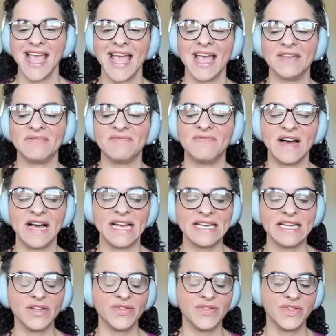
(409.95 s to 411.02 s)
and
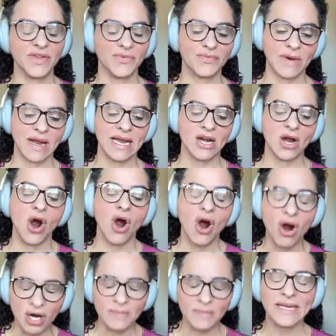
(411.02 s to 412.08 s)
finding the right
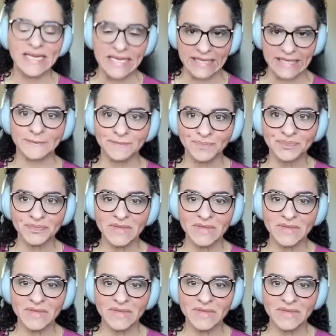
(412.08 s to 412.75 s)
harmony